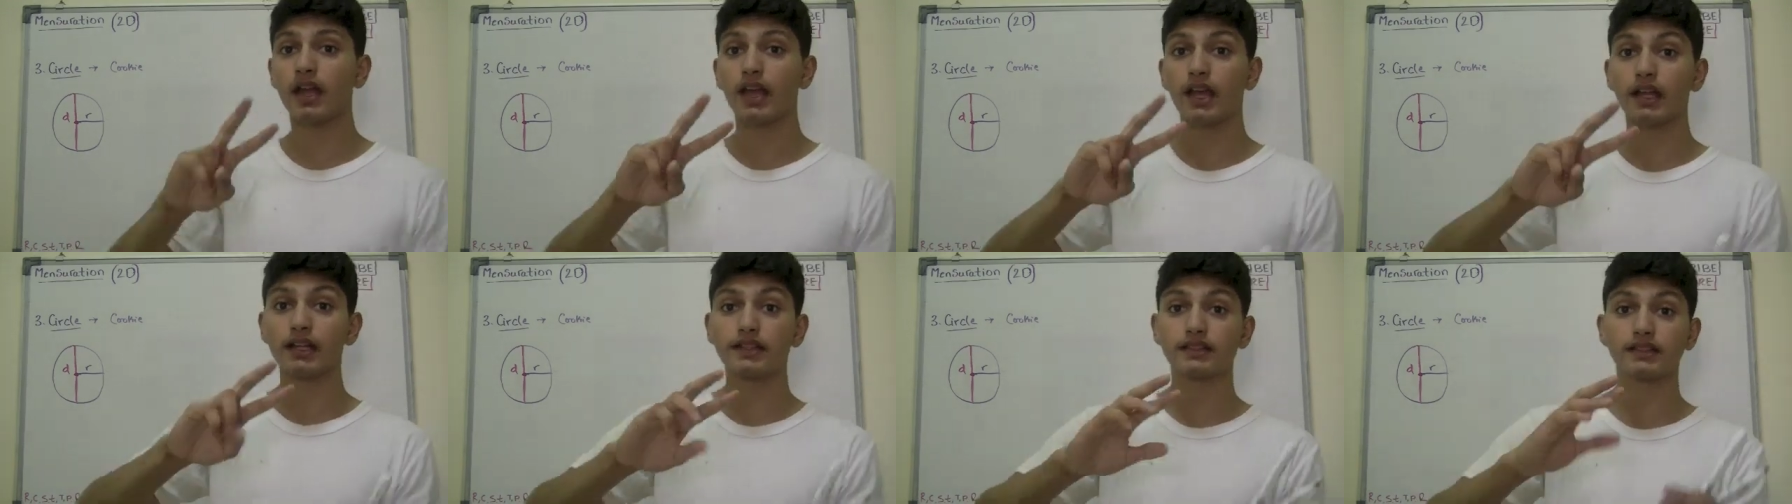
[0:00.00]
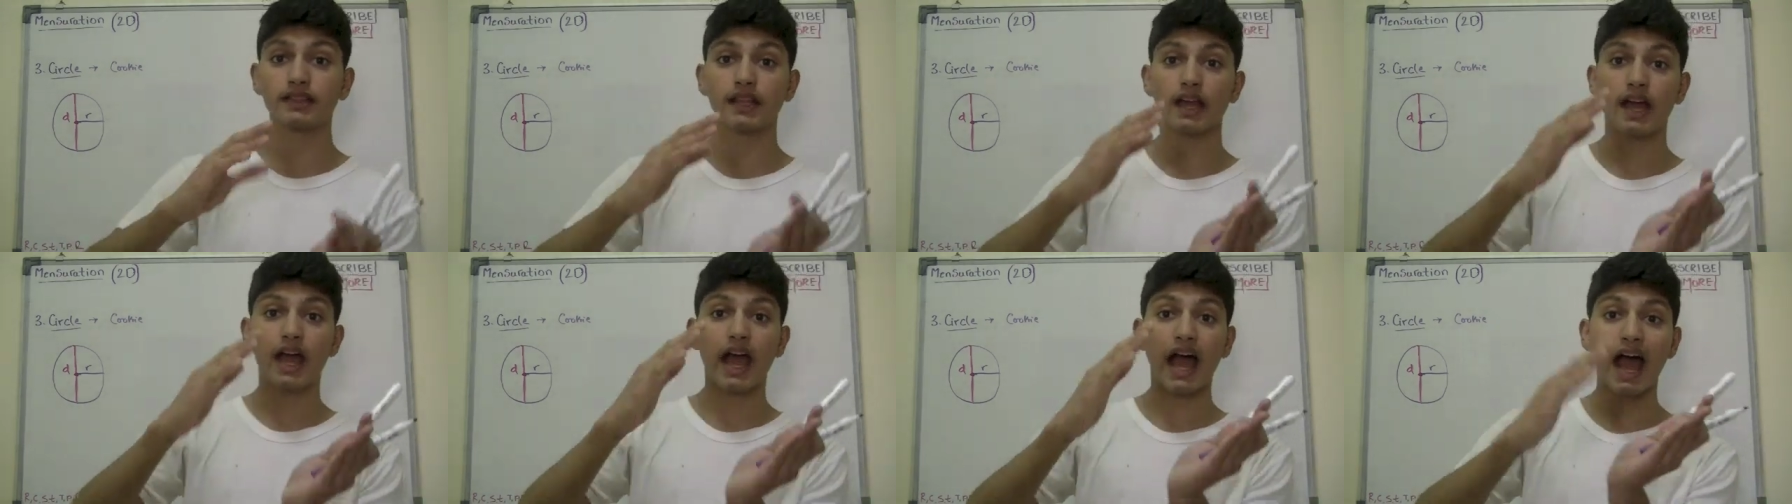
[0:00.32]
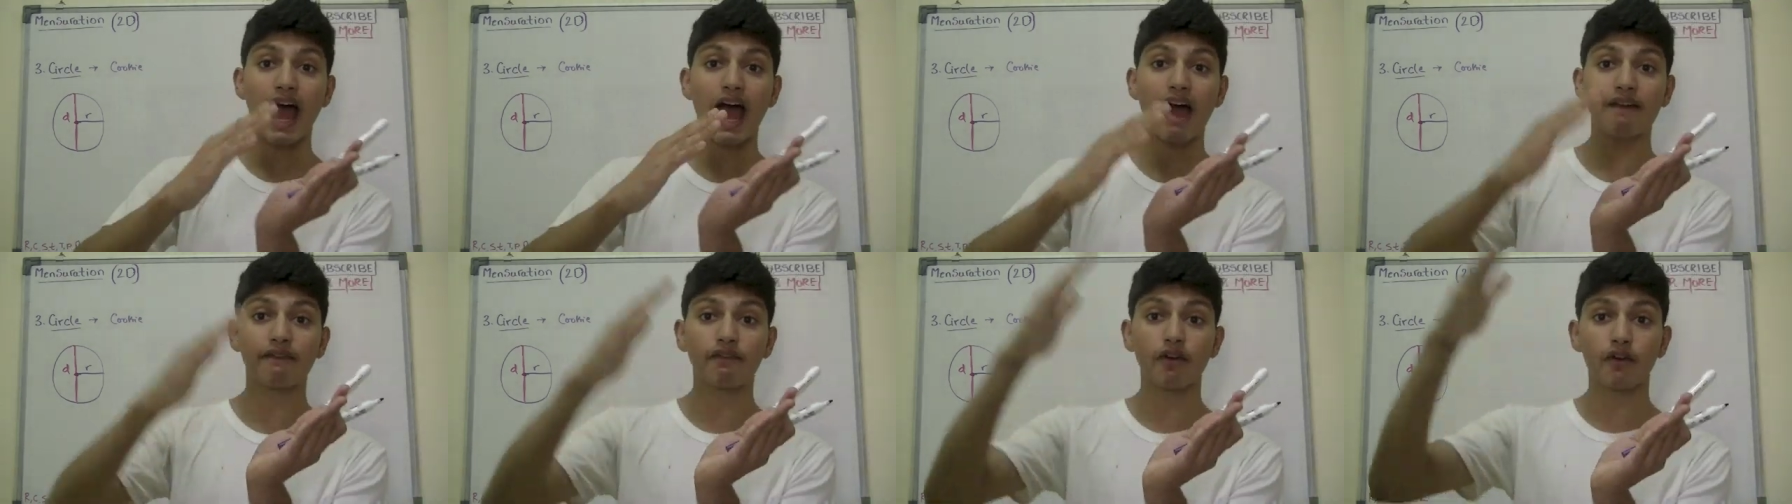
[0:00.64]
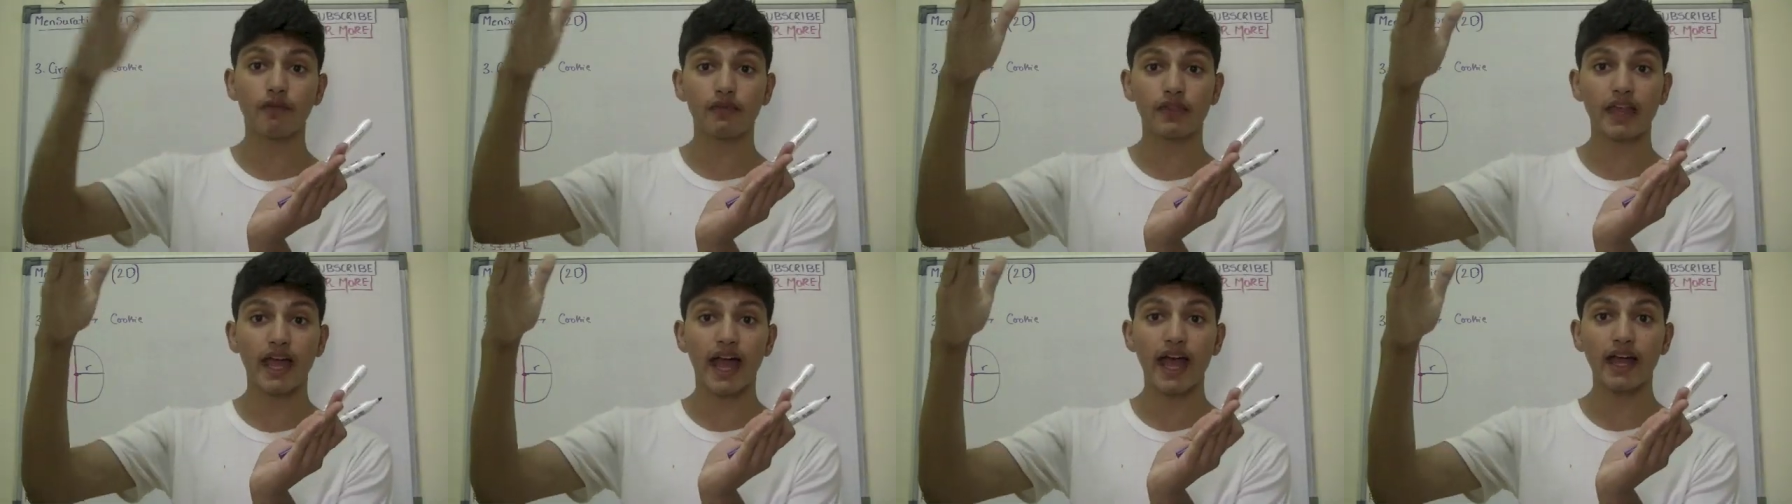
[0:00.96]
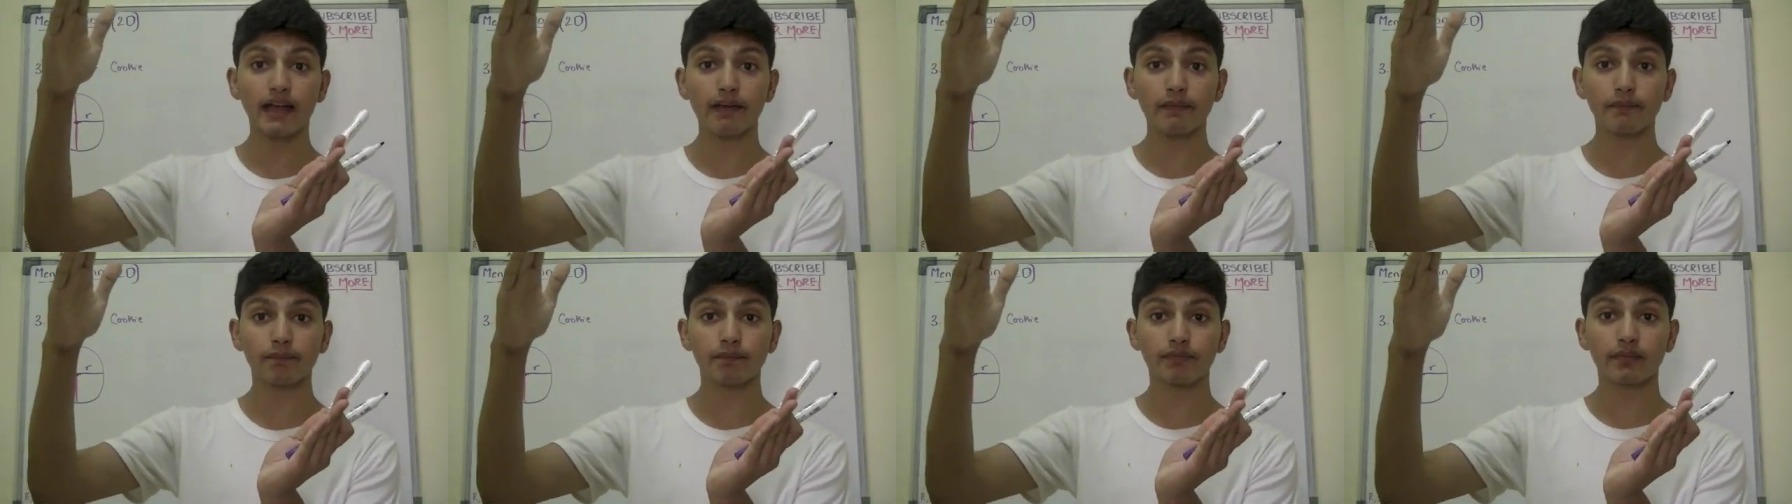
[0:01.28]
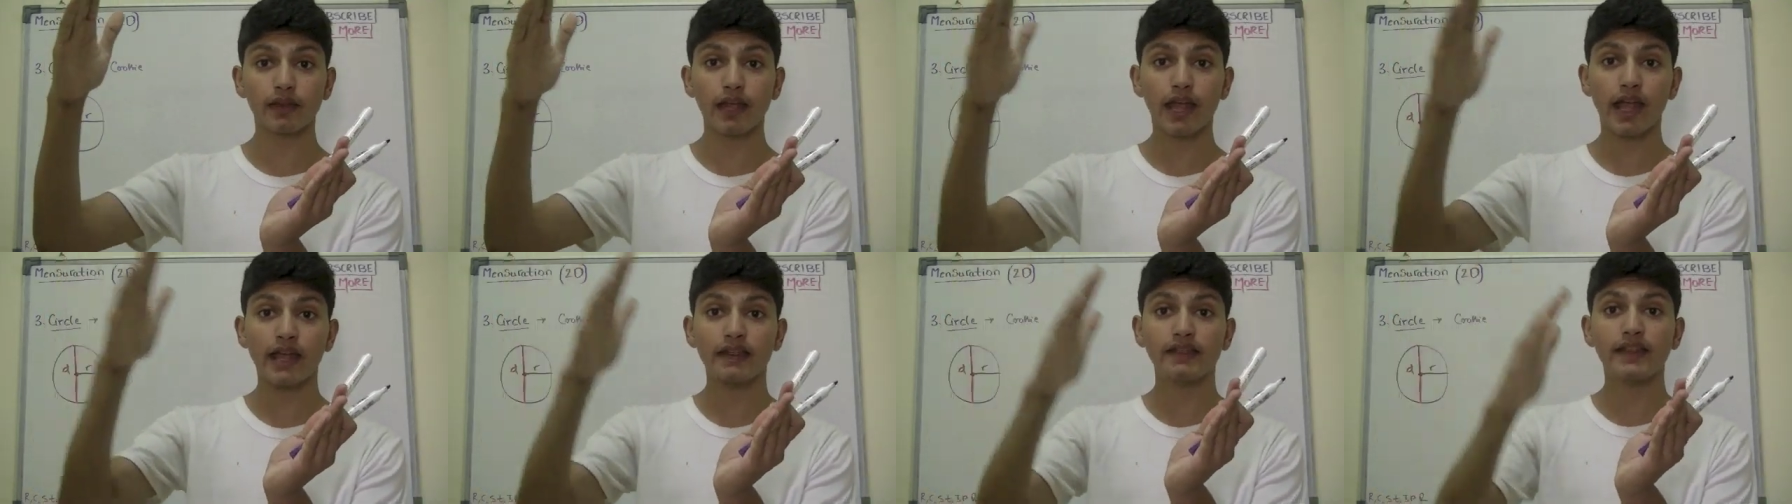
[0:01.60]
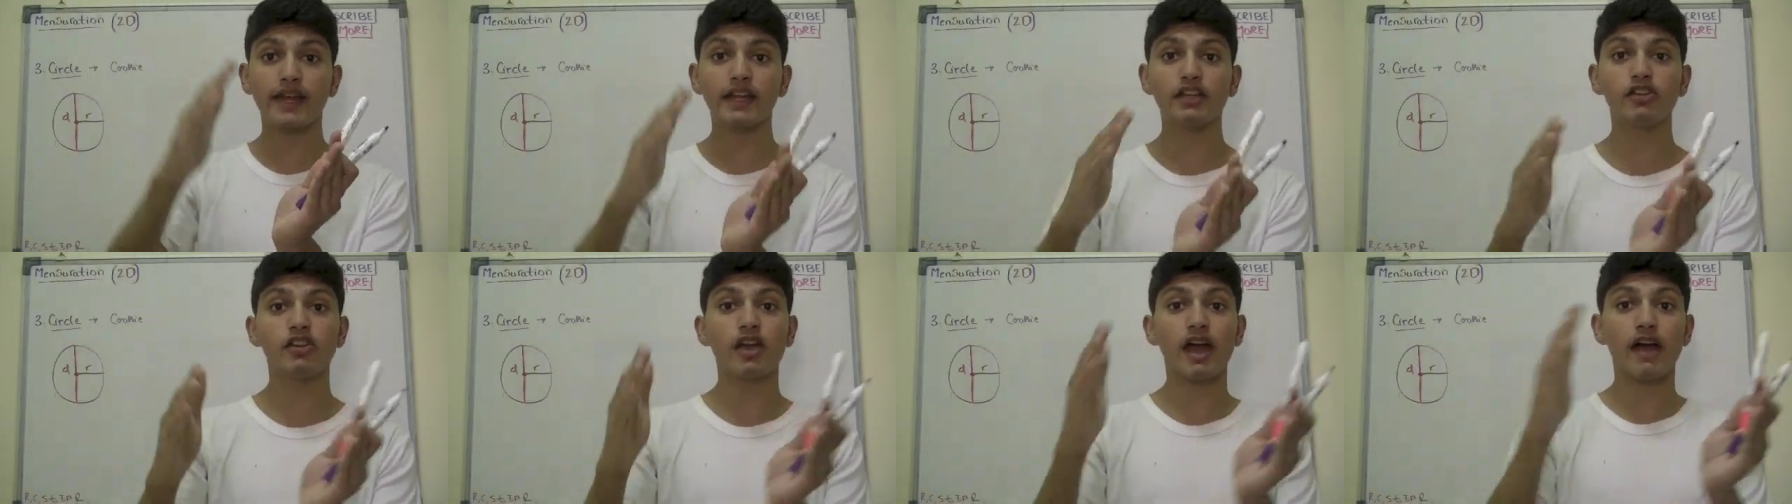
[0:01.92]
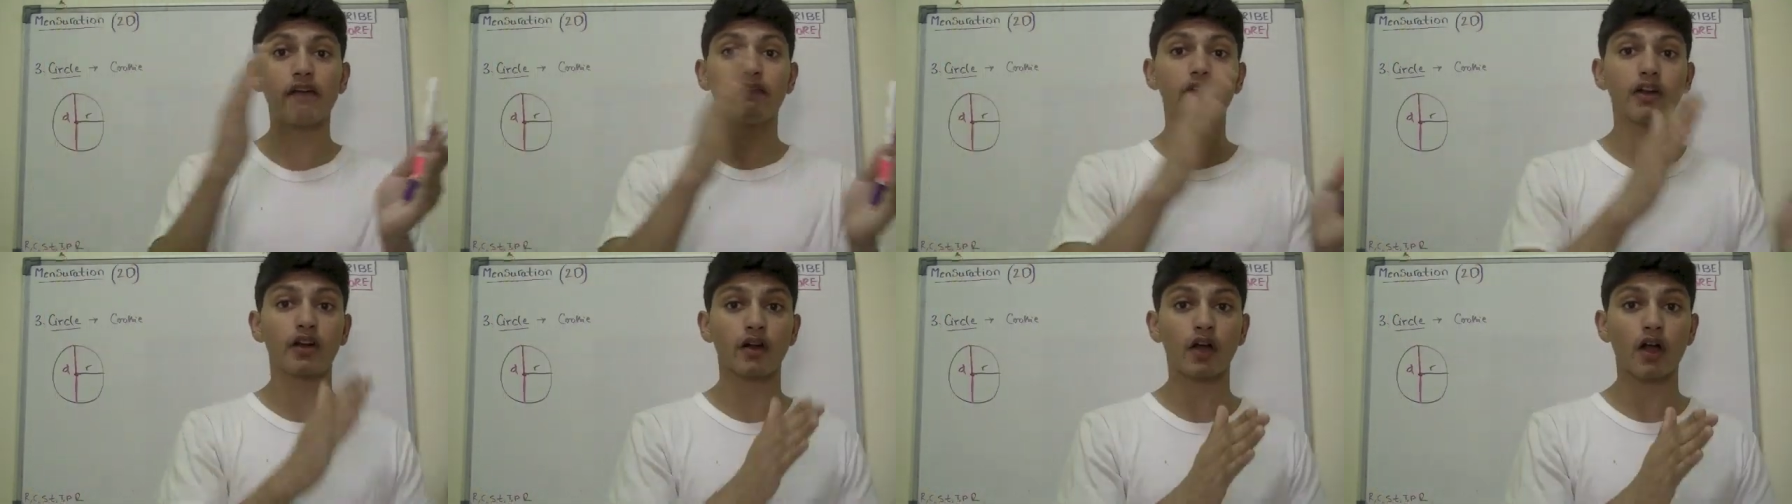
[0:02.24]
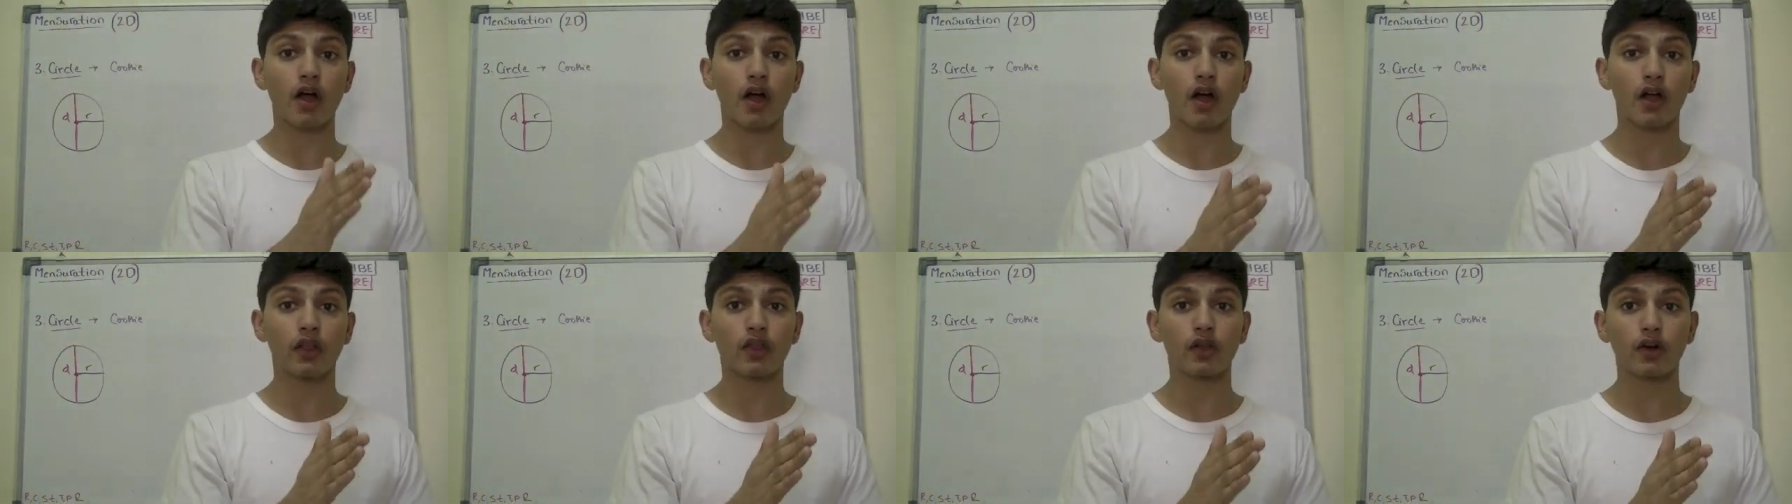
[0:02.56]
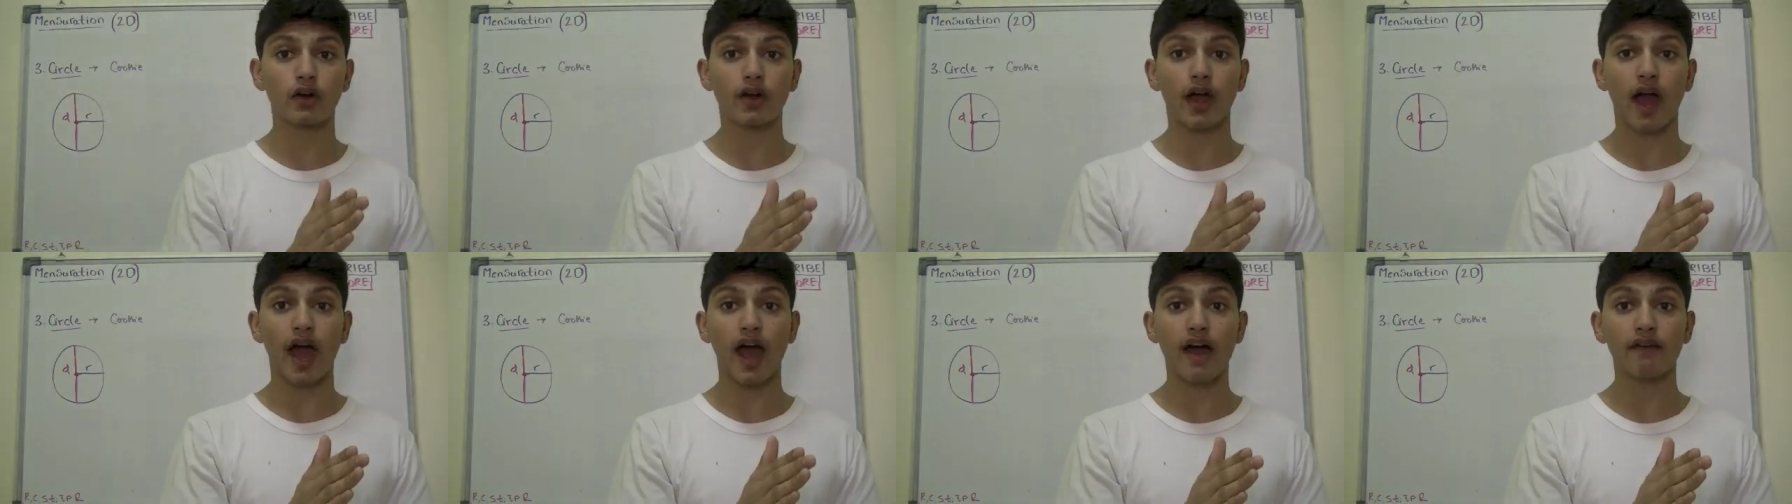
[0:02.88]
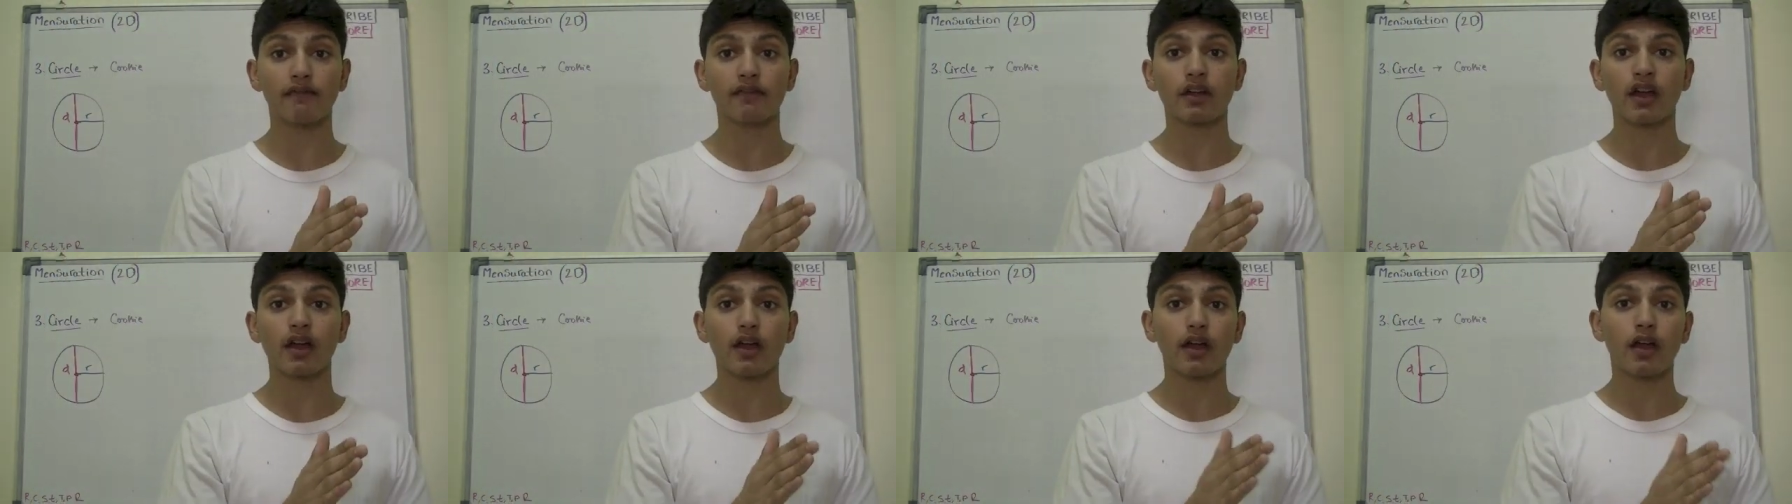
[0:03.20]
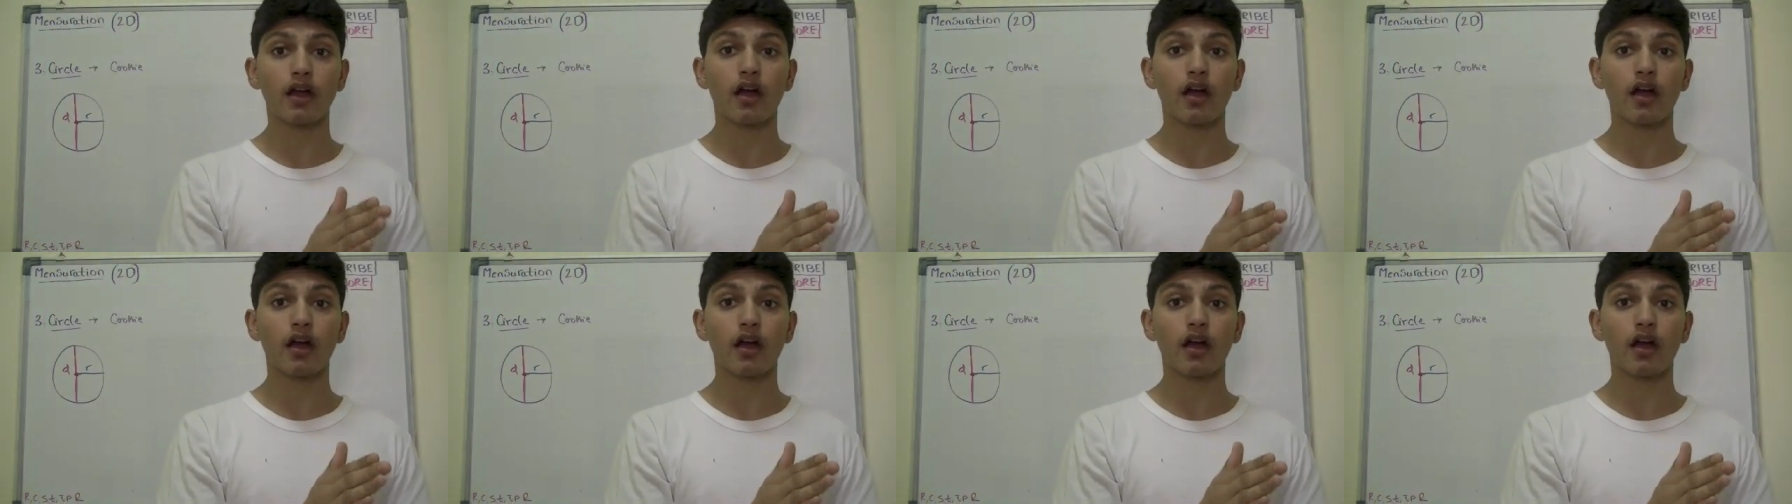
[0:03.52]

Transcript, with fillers: it's half of that and then you have another half